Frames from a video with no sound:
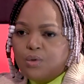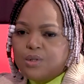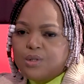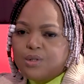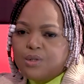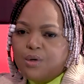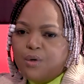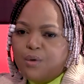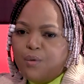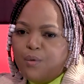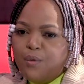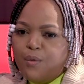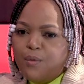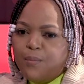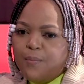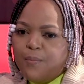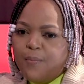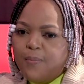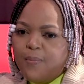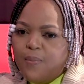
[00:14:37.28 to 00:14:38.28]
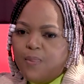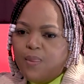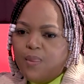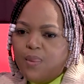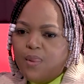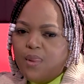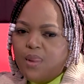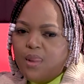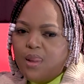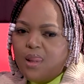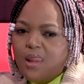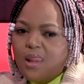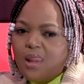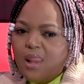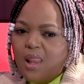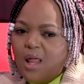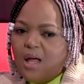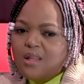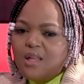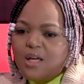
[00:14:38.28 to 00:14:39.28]
So
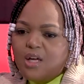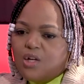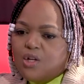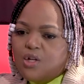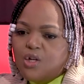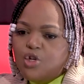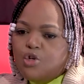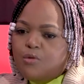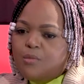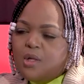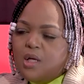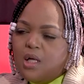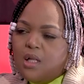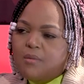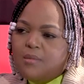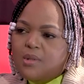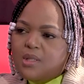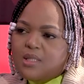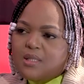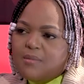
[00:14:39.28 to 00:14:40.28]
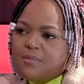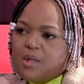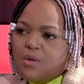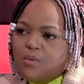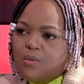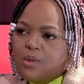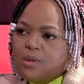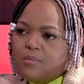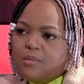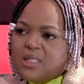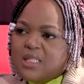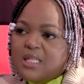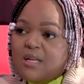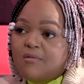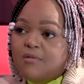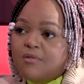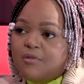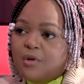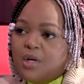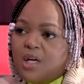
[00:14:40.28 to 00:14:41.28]
I think human element is something we must never
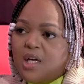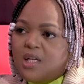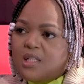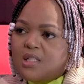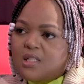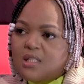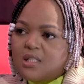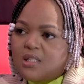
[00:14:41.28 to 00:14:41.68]
forget.